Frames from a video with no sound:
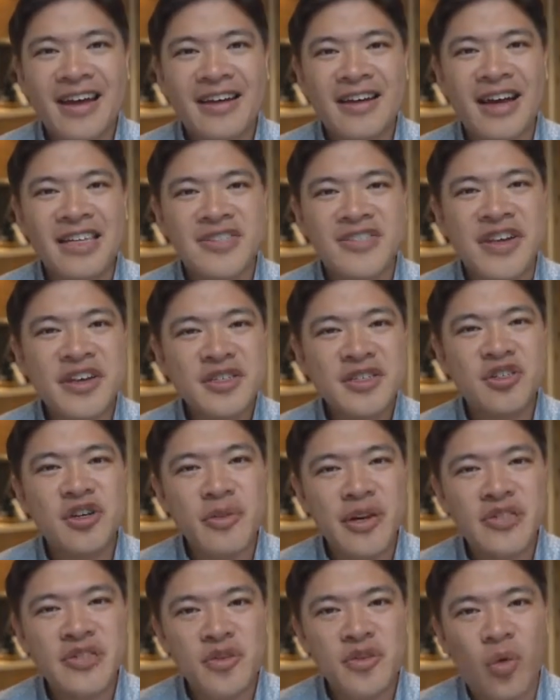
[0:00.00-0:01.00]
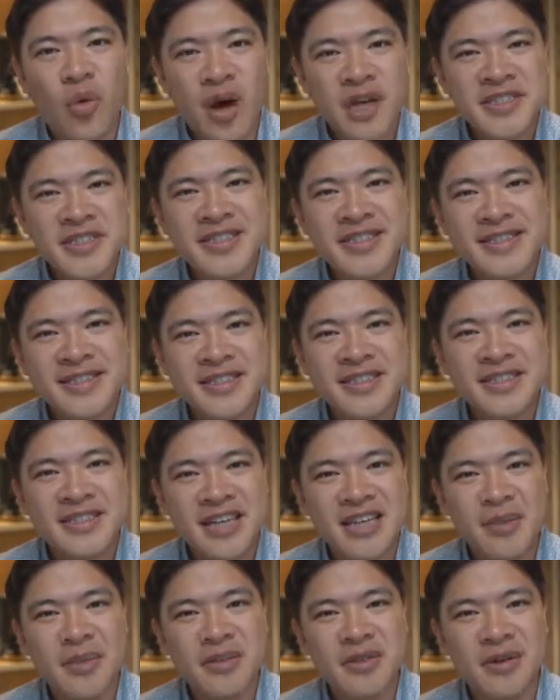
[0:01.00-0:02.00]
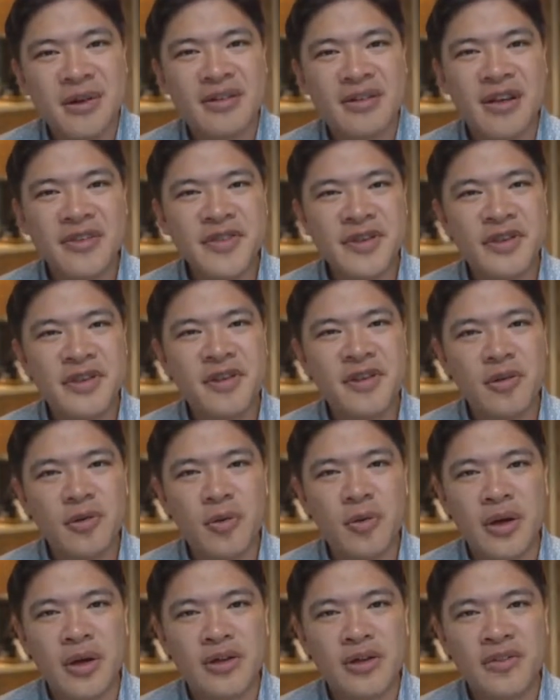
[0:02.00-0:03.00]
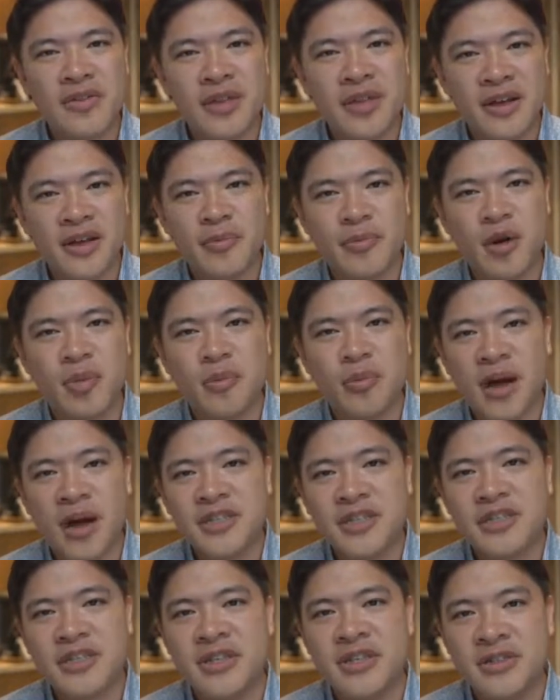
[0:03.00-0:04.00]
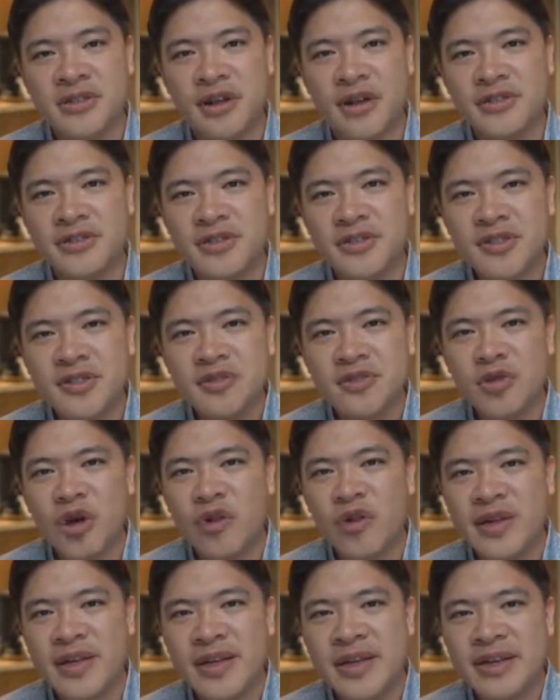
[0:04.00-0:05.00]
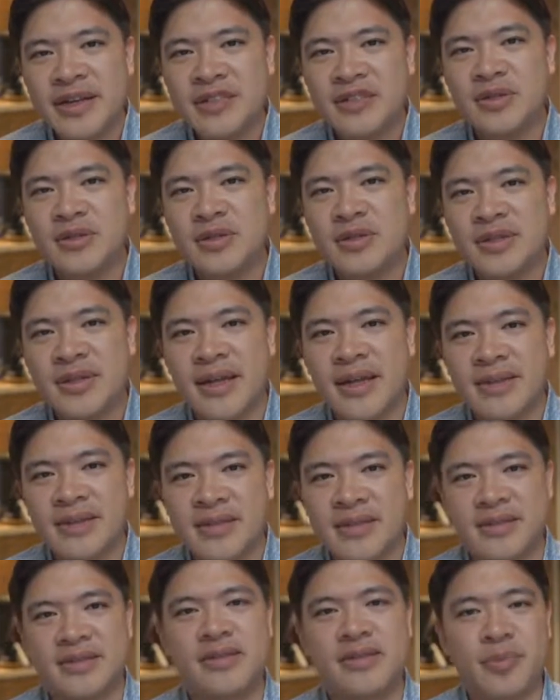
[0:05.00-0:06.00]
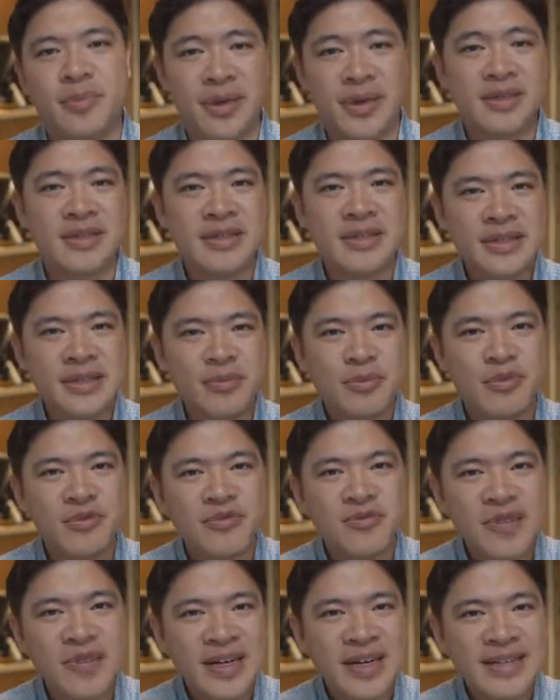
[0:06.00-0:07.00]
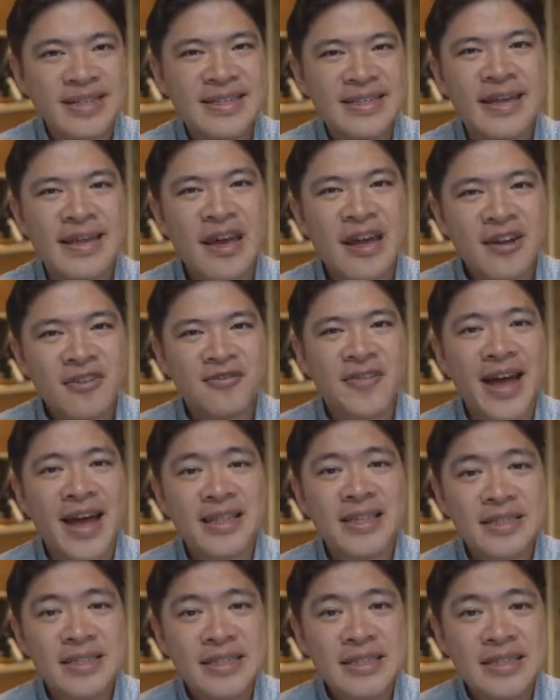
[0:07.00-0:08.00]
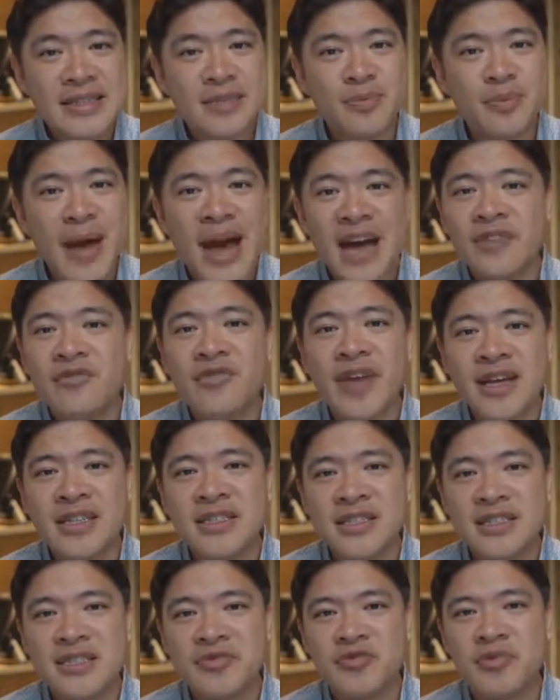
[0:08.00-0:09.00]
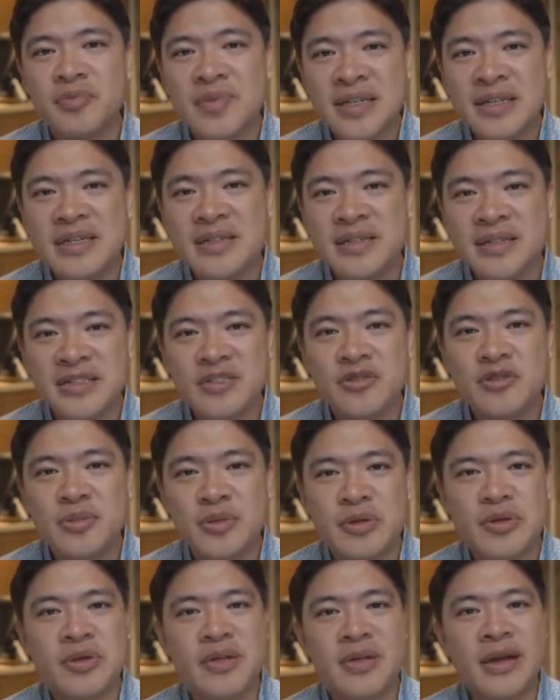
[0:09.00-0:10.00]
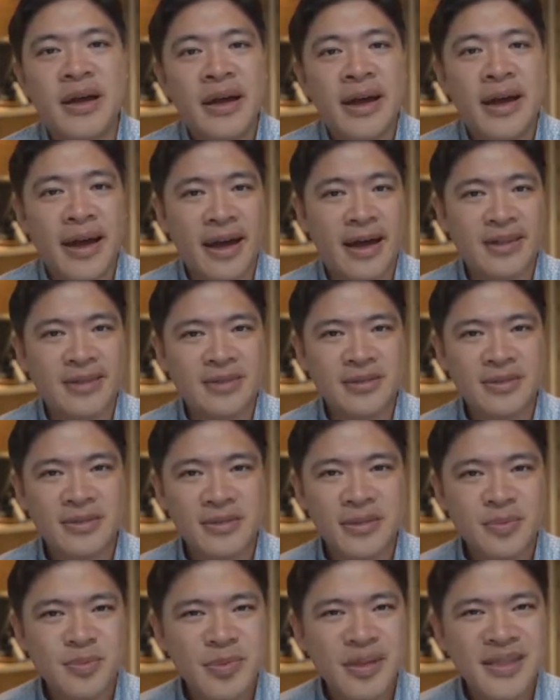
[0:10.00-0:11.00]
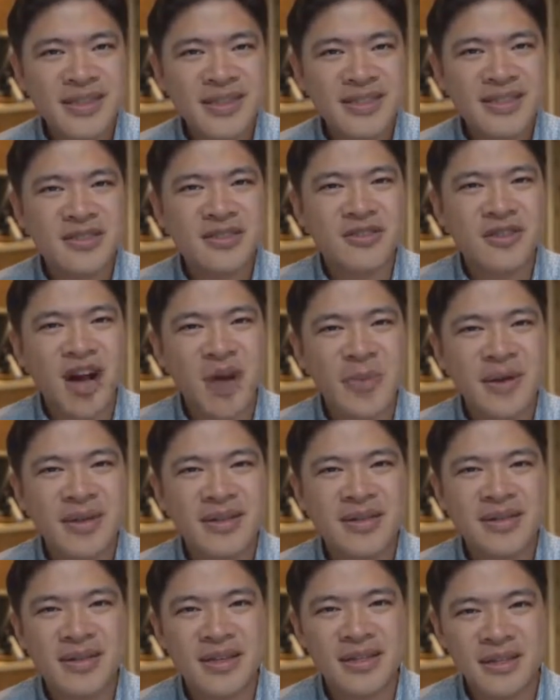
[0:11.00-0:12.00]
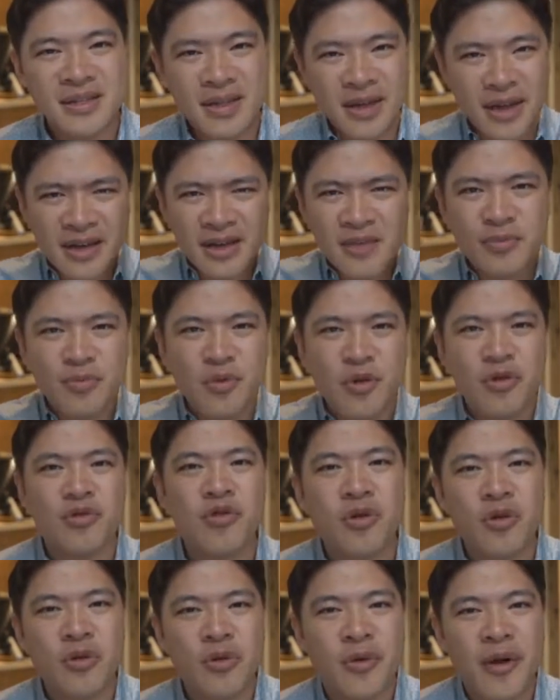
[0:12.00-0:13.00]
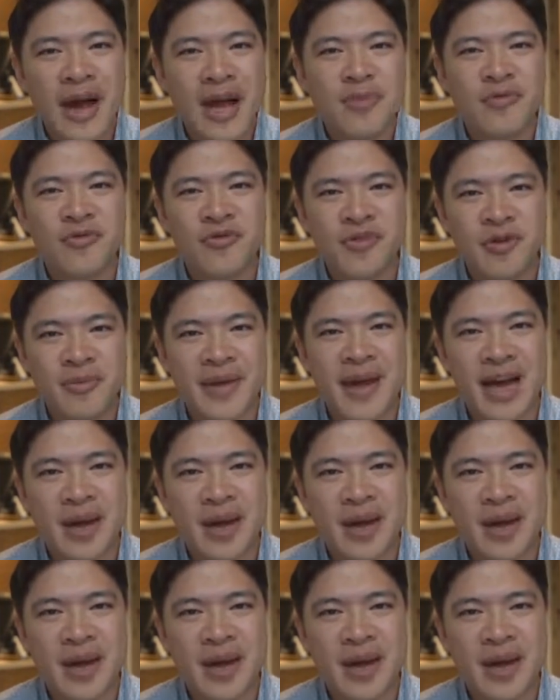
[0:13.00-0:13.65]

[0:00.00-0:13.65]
Guys, thank you so much for watching this episode. I'd love to hear what you think about blockchain technology solving issues like this, basically preventing vaccines, bad vaccines from being distributed, and just basically stopping this immoral crime from